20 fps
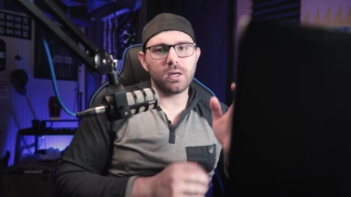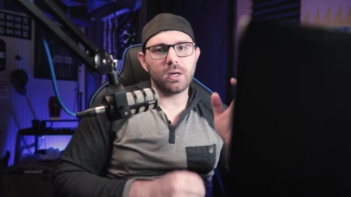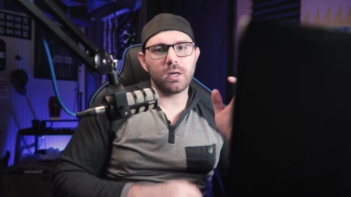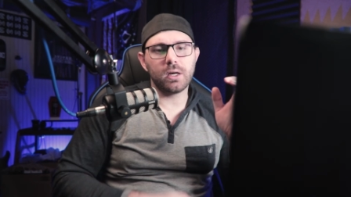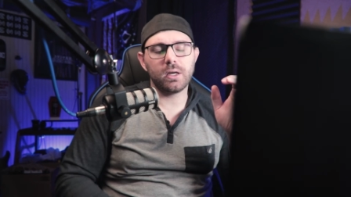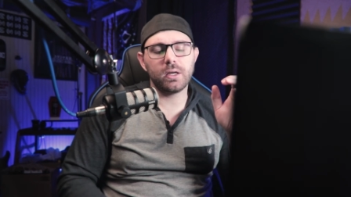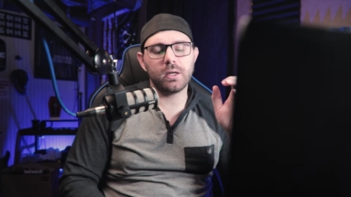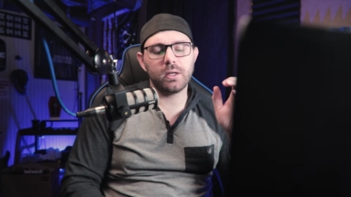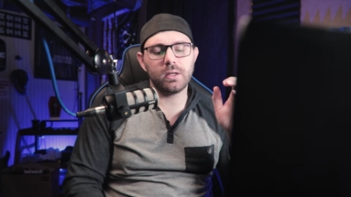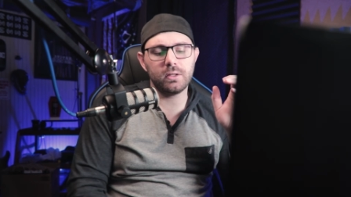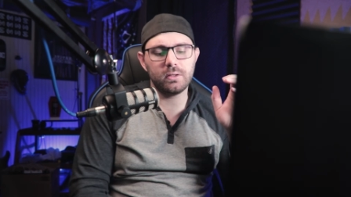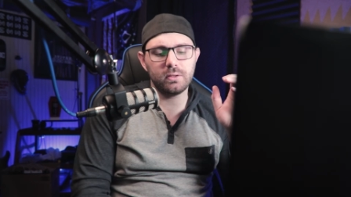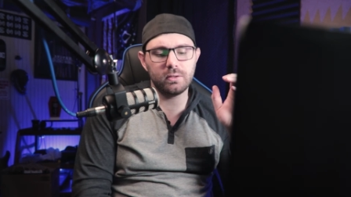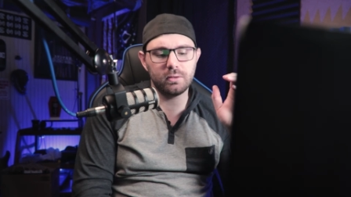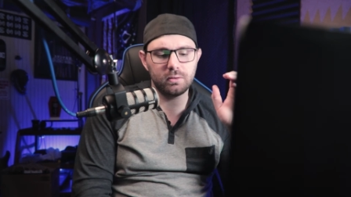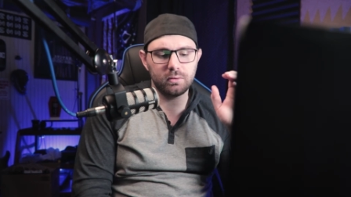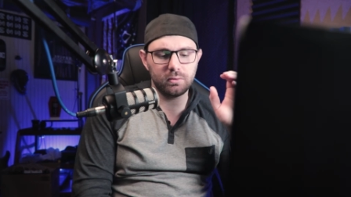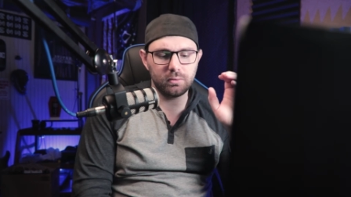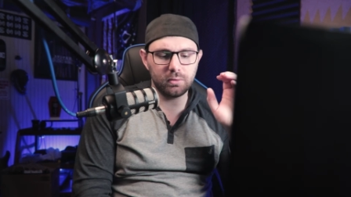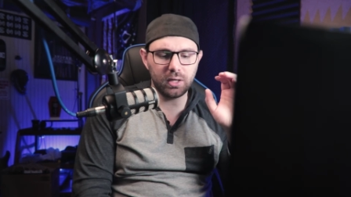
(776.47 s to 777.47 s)
Uh,
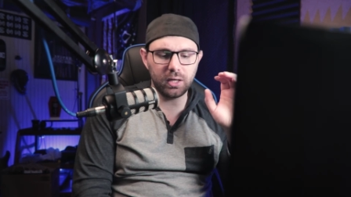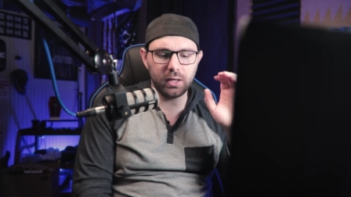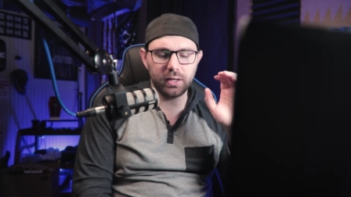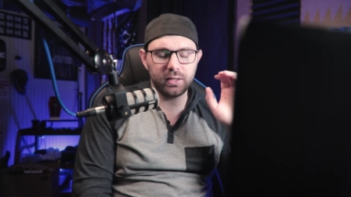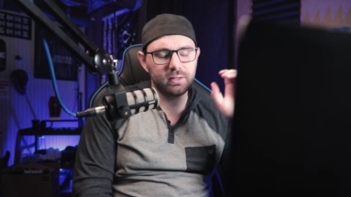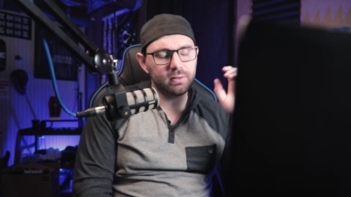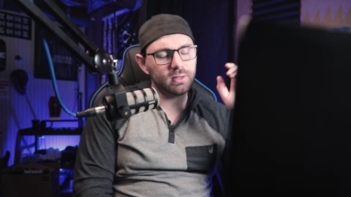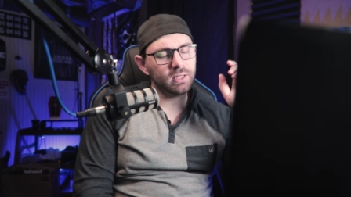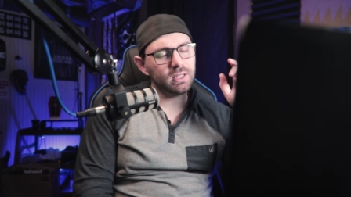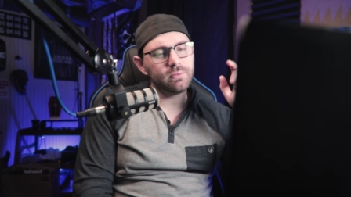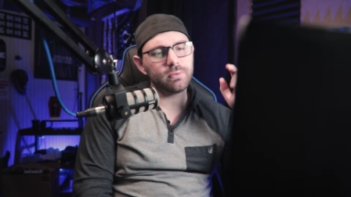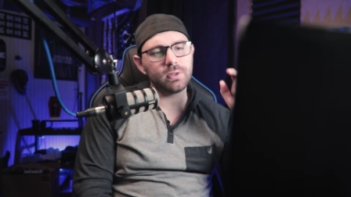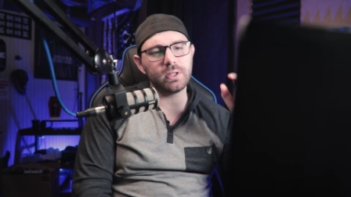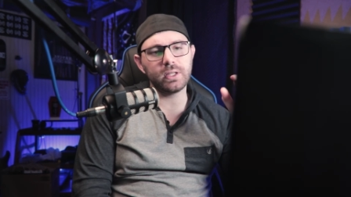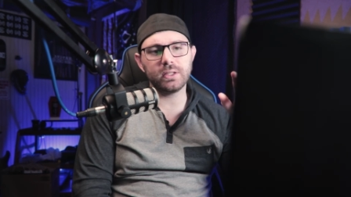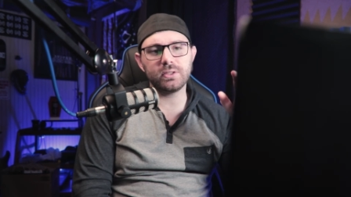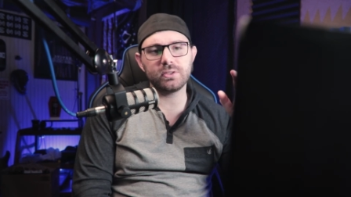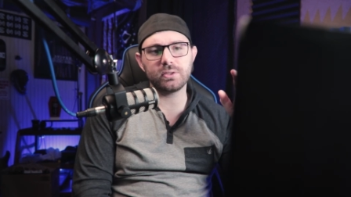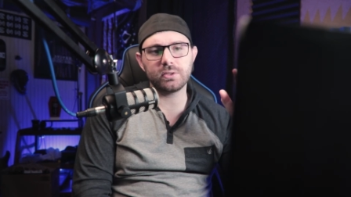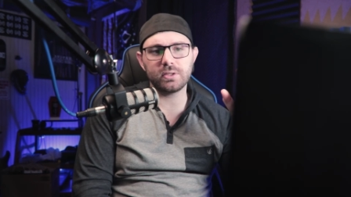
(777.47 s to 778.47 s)
I leave
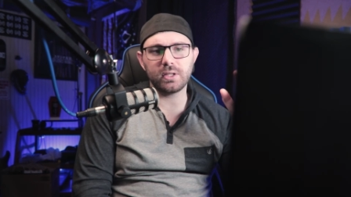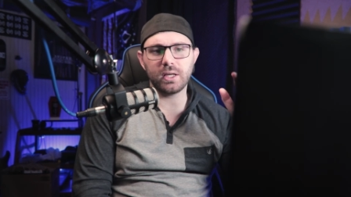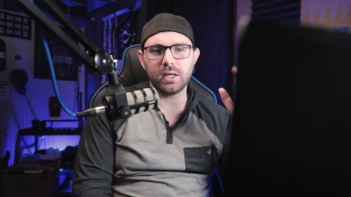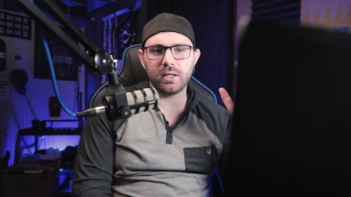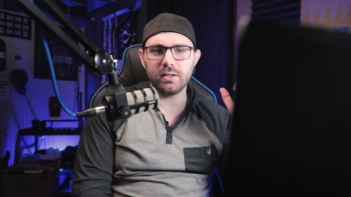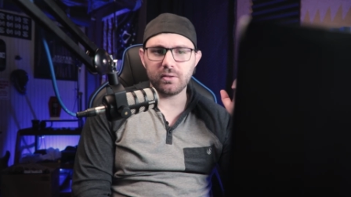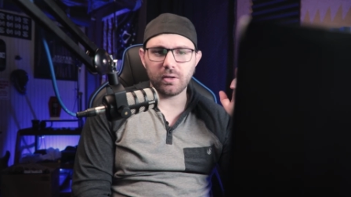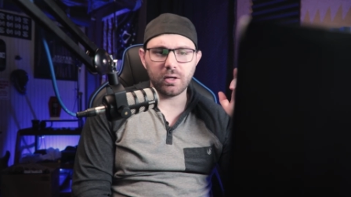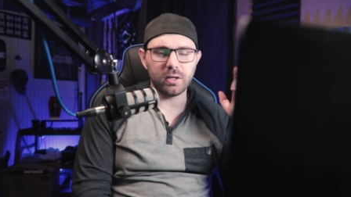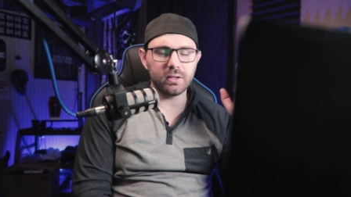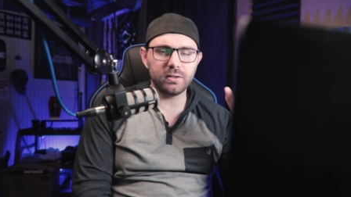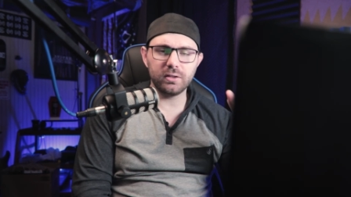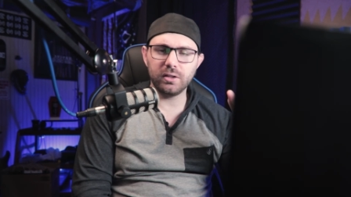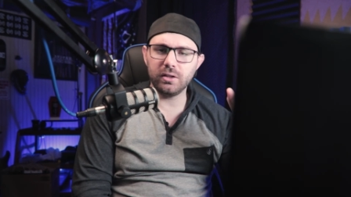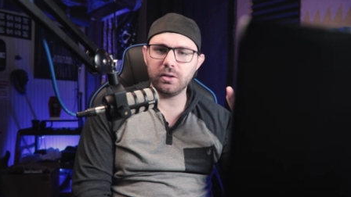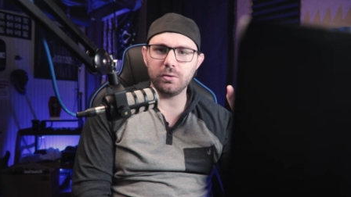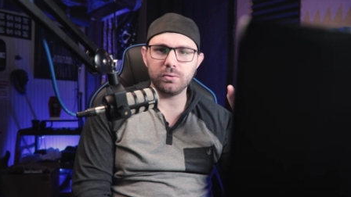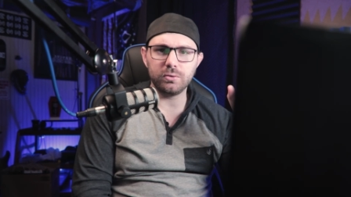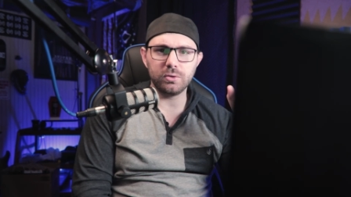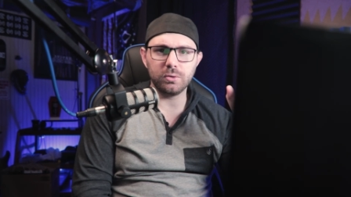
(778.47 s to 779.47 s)
links, and on the
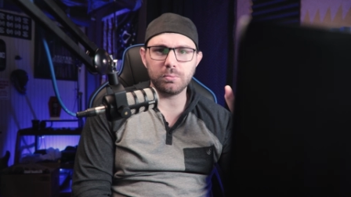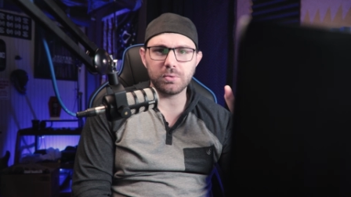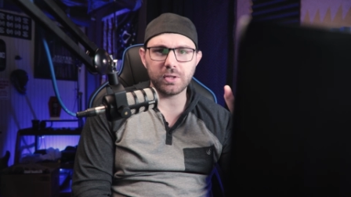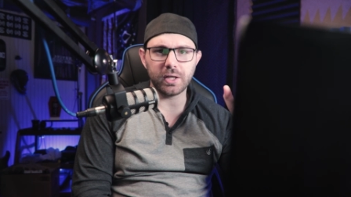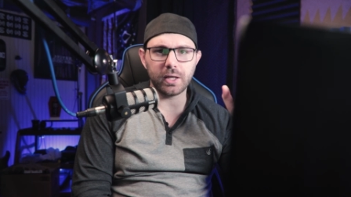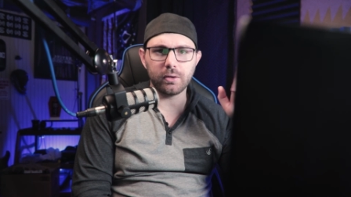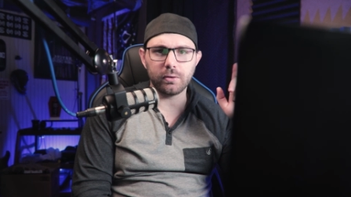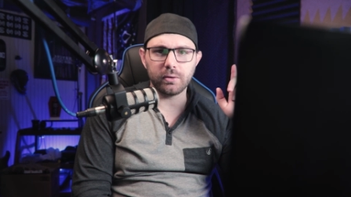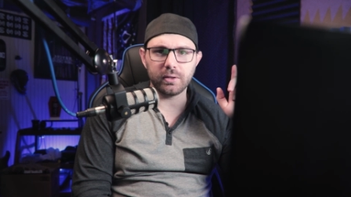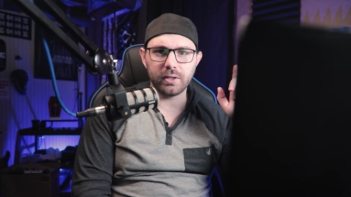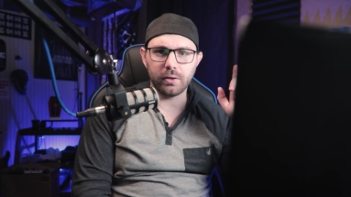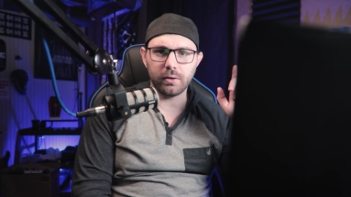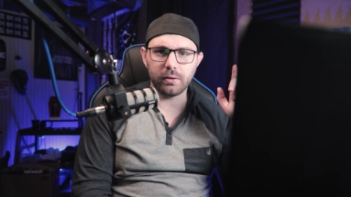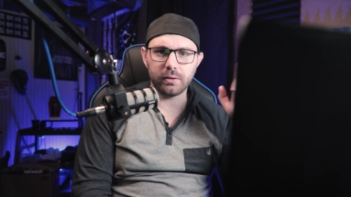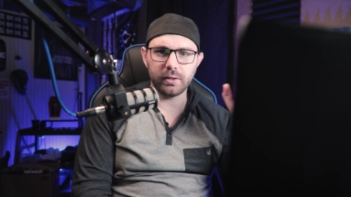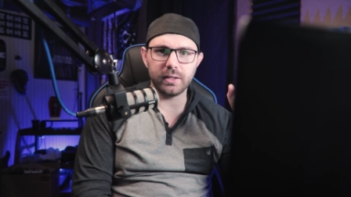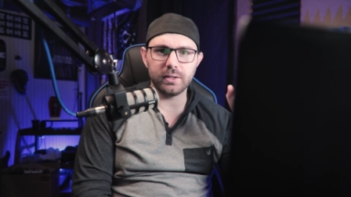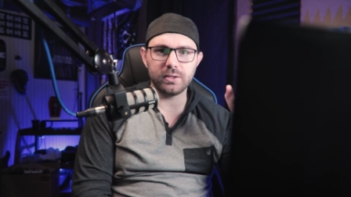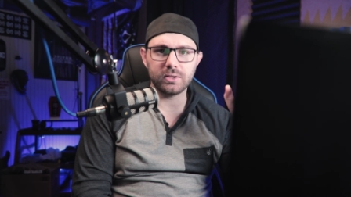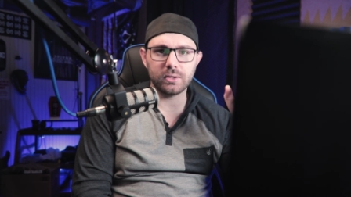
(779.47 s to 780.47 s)
YouTube channel, there are
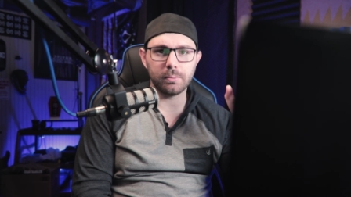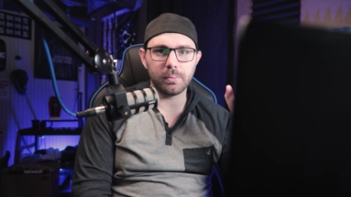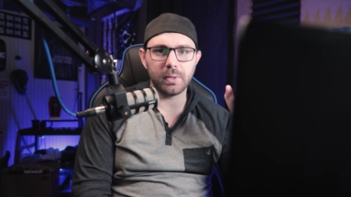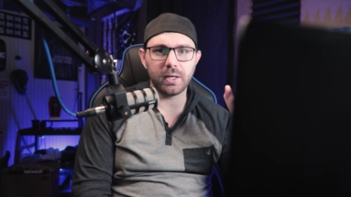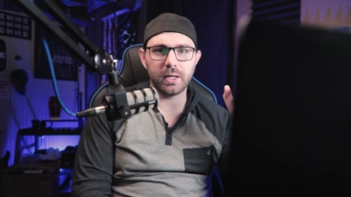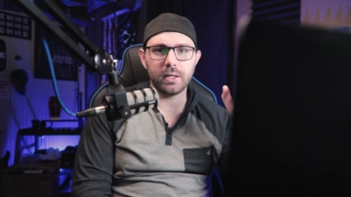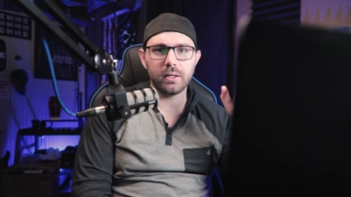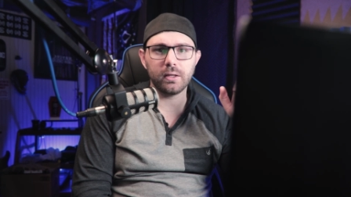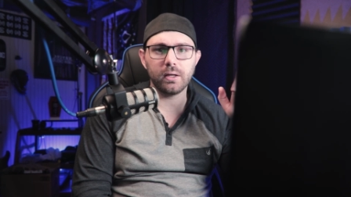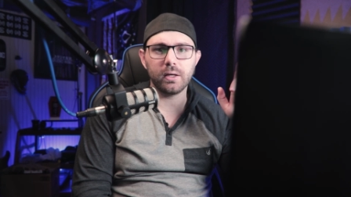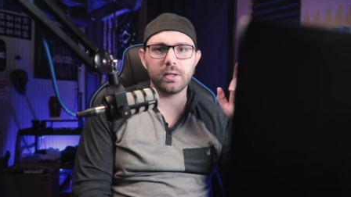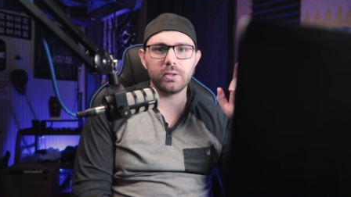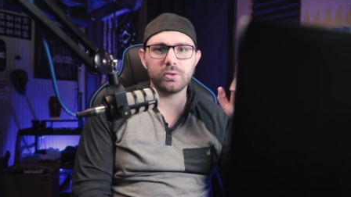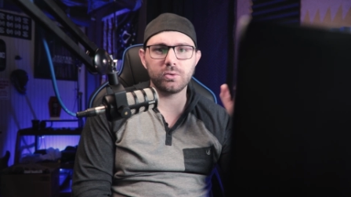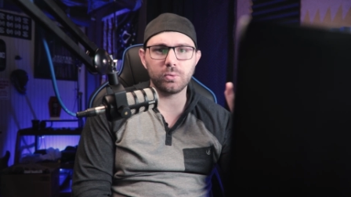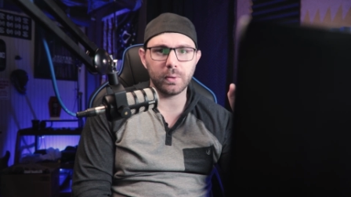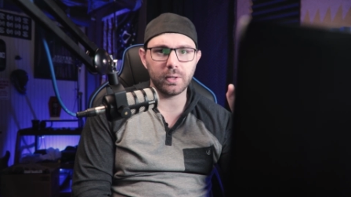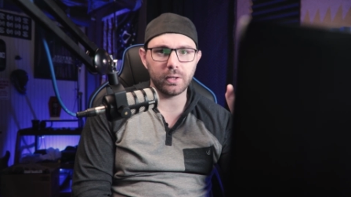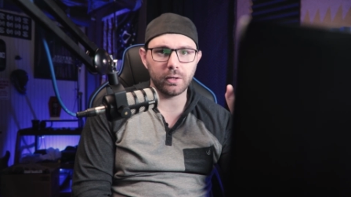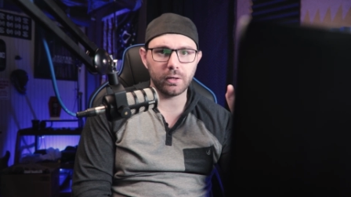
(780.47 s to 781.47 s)
links to my uh,
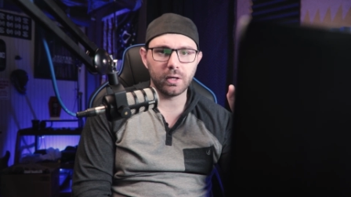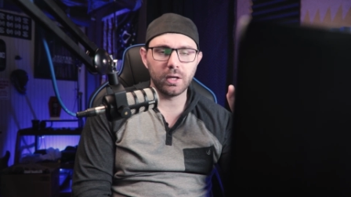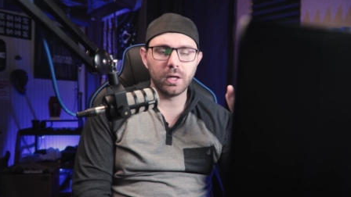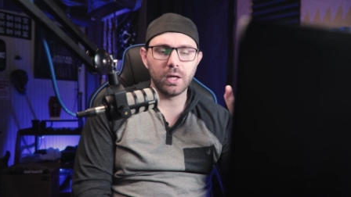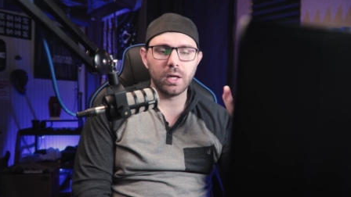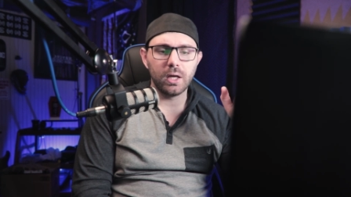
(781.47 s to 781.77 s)
Twitter,